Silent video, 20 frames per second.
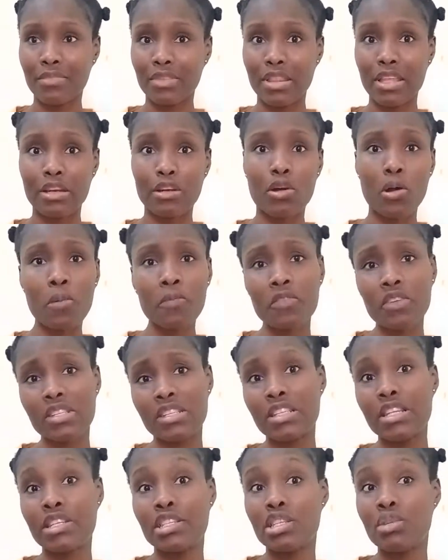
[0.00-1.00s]
then
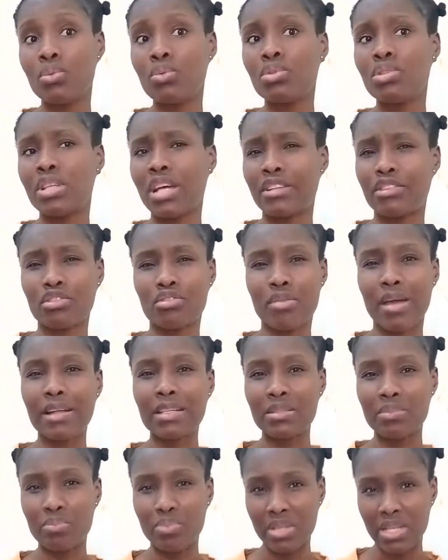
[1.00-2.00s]
obviously you would
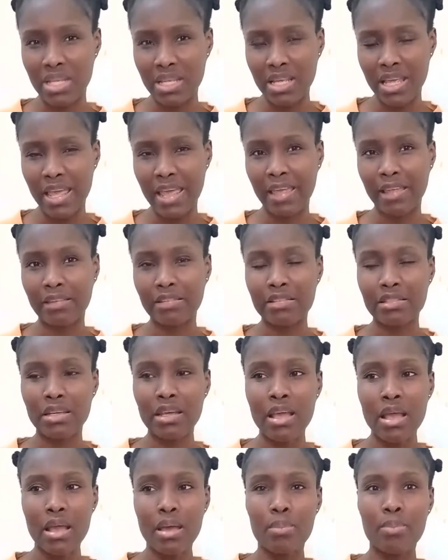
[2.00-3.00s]
attract B, and
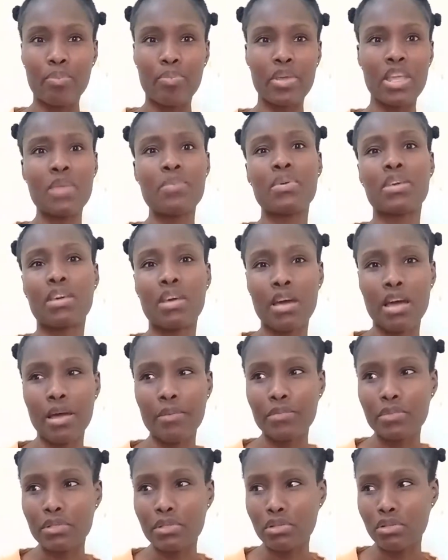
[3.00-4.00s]
B
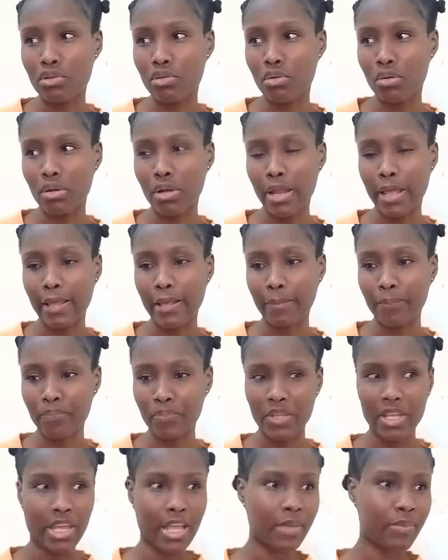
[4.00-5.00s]
becomes like
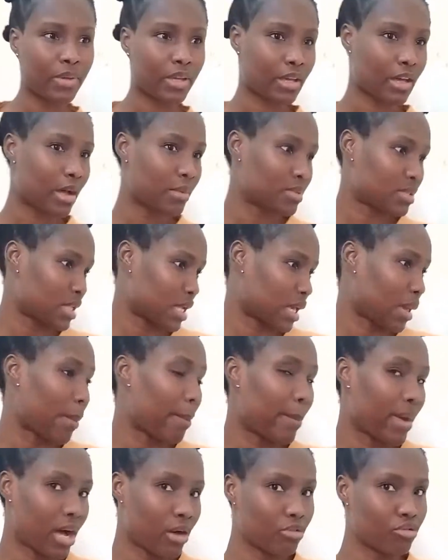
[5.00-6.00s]
A becomes like a
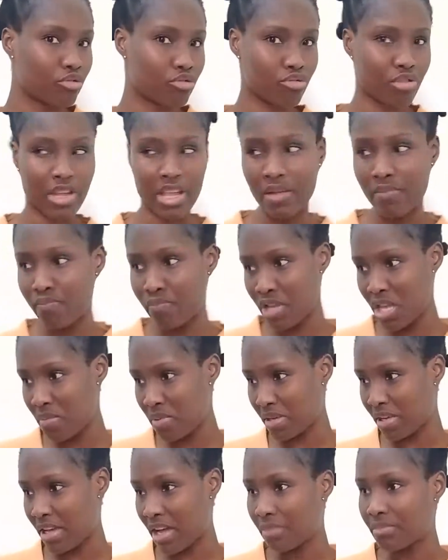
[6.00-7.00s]
boundary, and B
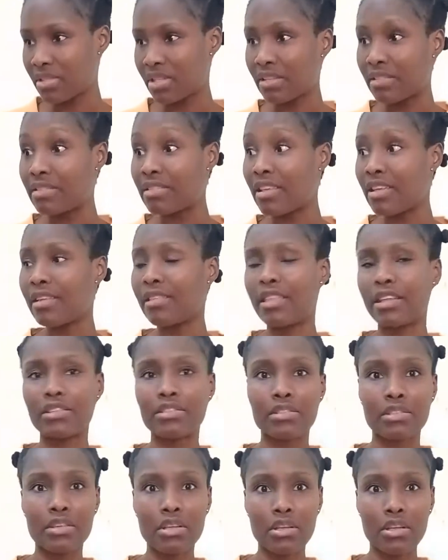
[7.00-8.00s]
becomes the thing
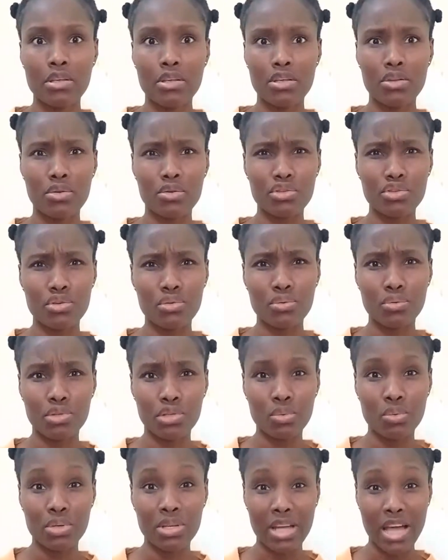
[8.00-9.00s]
that
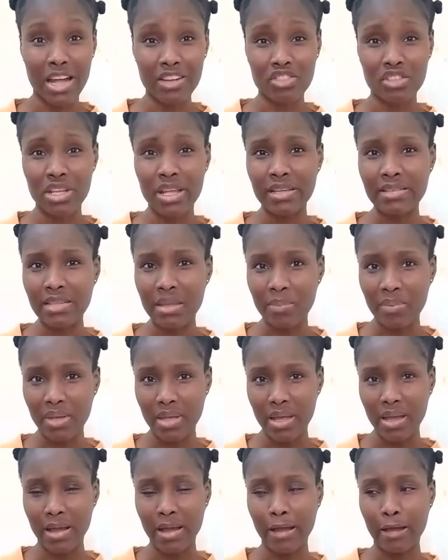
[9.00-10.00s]
you would actually end up
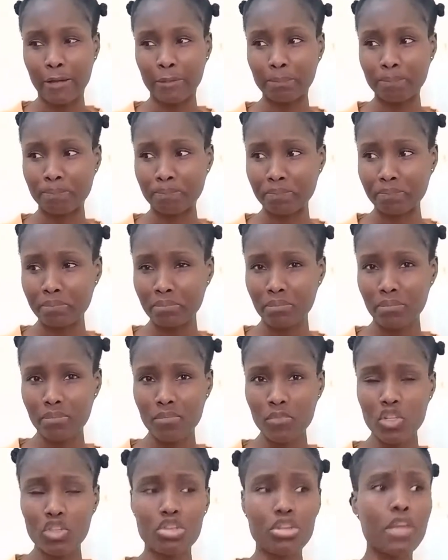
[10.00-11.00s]

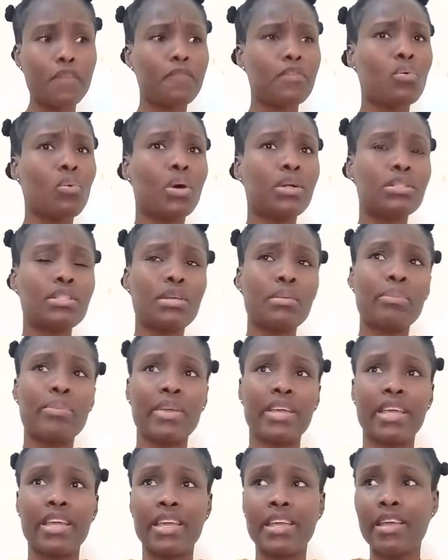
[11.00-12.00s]
if you want to
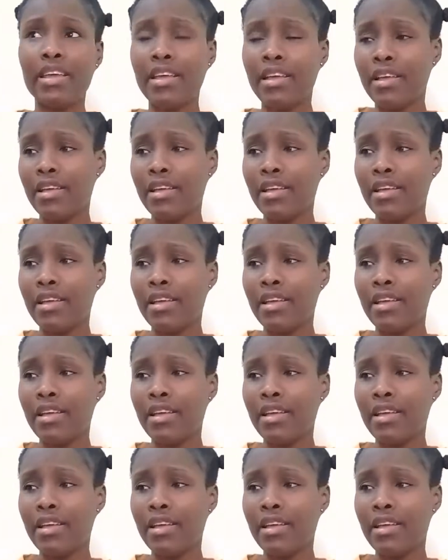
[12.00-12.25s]
be